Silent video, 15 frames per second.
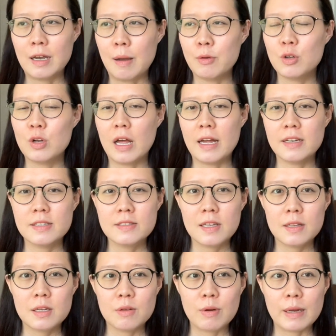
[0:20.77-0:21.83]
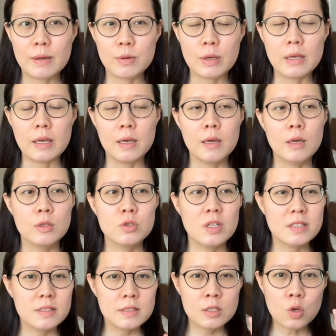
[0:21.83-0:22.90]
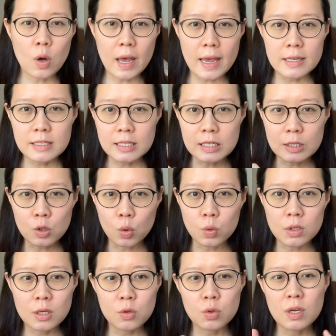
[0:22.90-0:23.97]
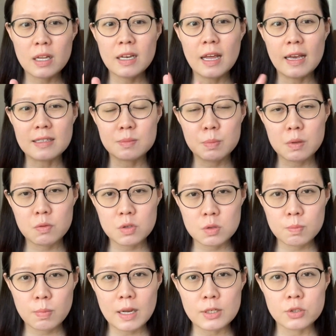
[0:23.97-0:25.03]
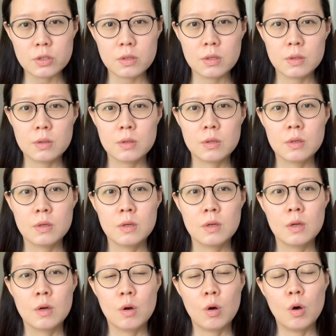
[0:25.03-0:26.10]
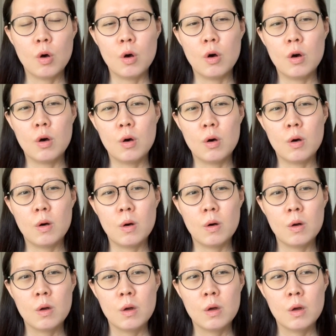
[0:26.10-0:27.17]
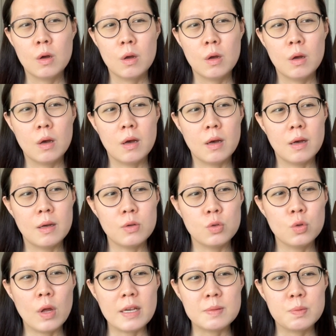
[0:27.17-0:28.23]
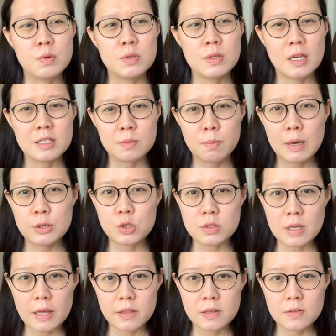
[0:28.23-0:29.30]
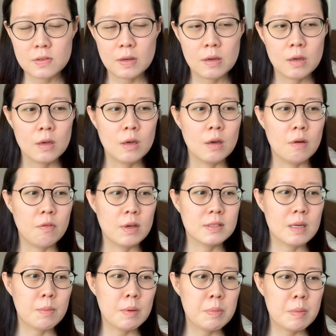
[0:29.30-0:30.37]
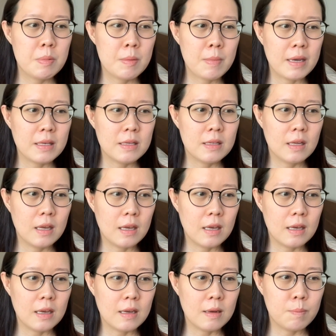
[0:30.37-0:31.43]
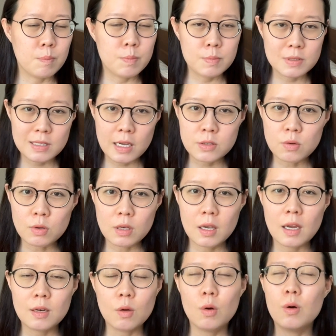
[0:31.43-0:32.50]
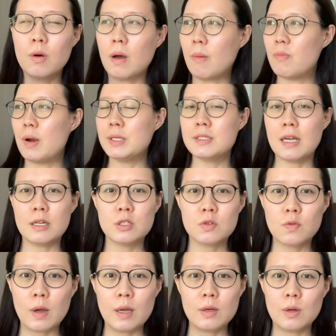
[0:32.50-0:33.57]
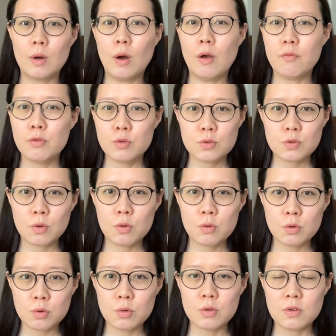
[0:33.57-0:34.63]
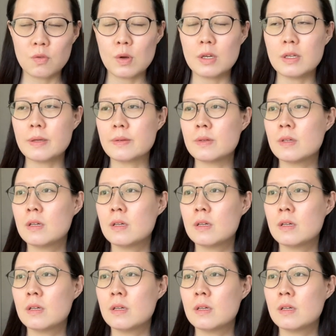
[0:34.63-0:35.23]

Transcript: I know, understated, right? Okay. So there's this thing called anhedonia. You can't experience pleasure, or you don't experience it as much as others. For example, people might eat a slice of cake and I'm very satisfied and I feel so good already.